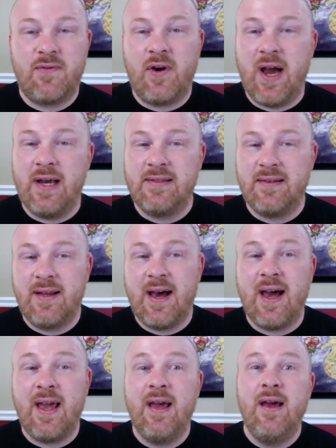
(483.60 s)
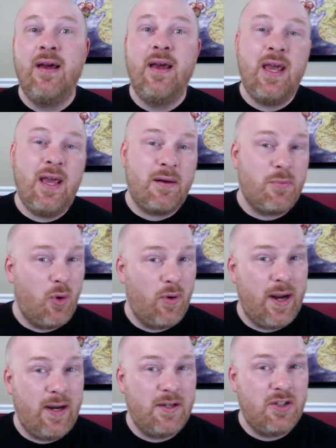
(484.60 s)
for Aes Sedai and
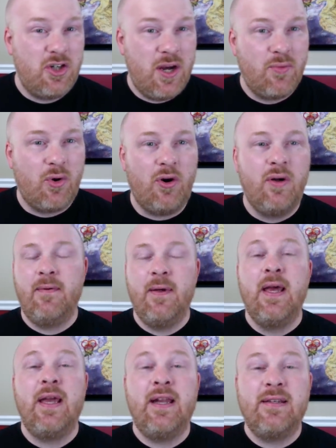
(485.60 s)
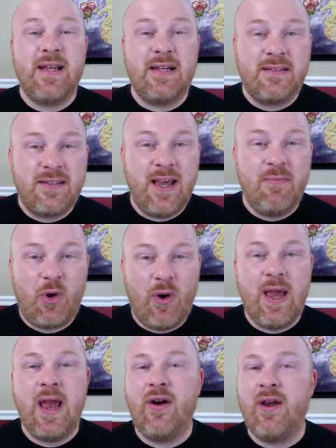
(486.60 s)
Moraine in general. It is that same
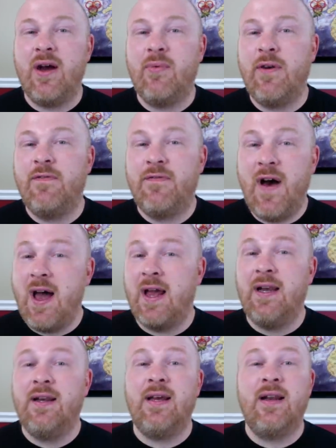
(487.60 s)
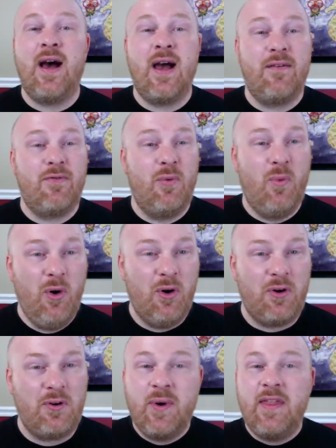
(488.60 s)
gray area we find in Eye of the
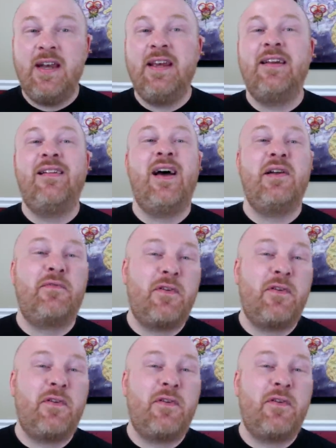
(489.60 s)
World. We then get a line